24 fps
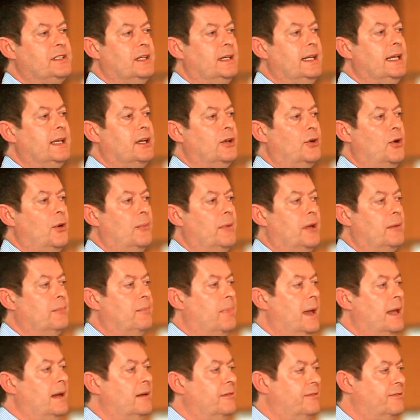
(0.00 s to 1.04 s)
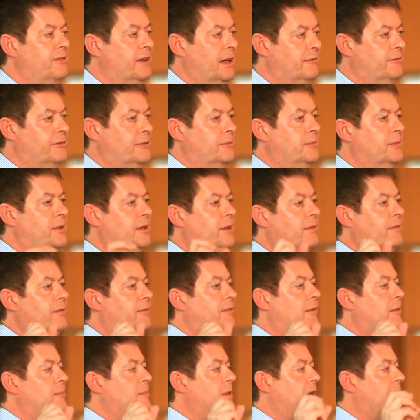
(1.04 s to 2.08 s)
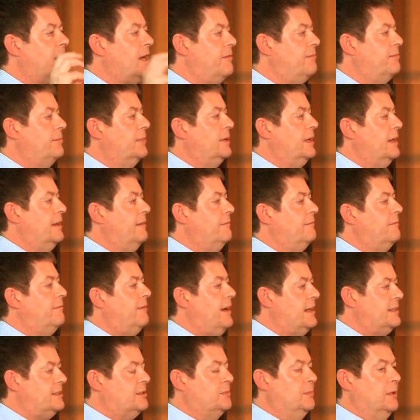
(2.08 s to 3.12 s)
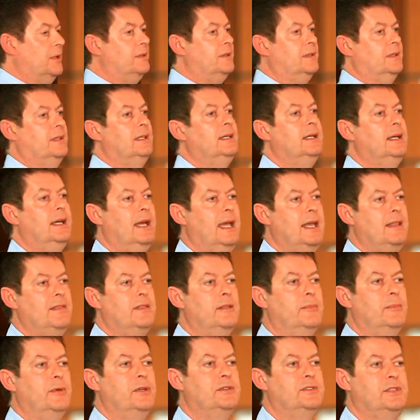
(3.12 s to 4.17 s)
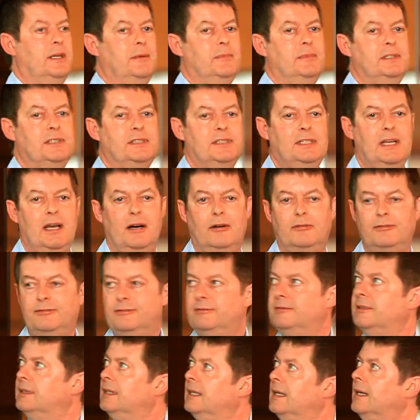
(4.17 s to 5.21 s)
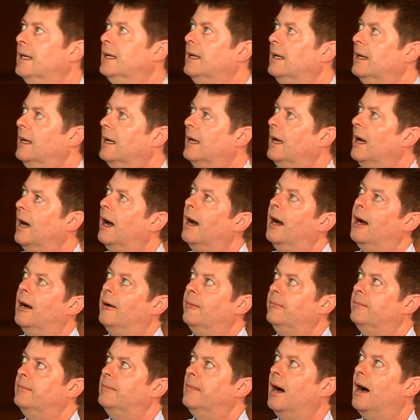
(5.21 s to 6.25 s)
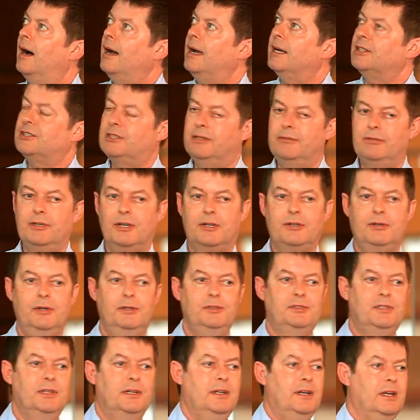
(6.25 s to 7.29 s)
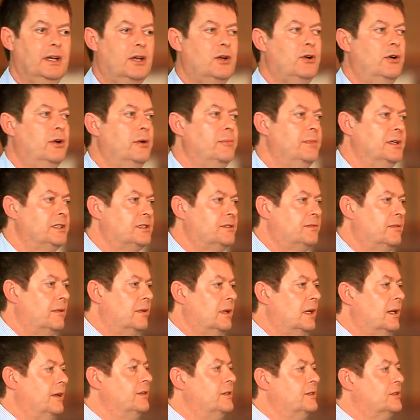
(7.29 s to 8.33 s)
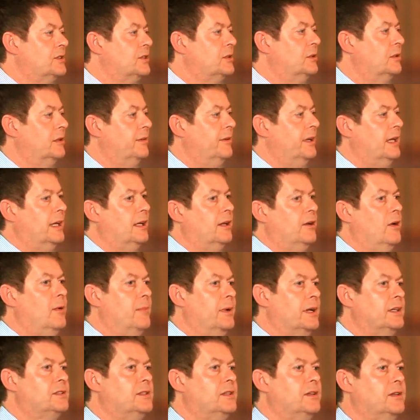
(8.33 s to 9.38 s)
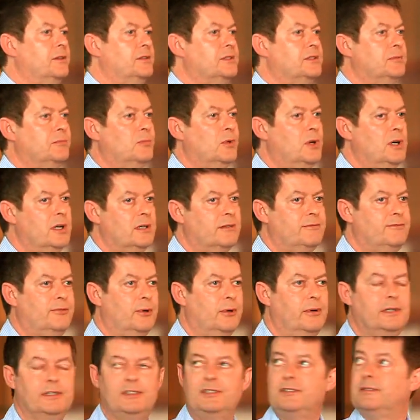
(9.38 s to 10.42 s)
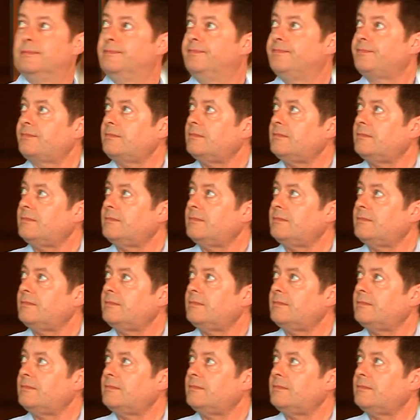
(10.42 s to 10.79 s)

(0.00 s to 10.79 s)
an economic benefit from the government investment in the museum itself. I actually recruited an economist from the London School of Economics to do some work for us,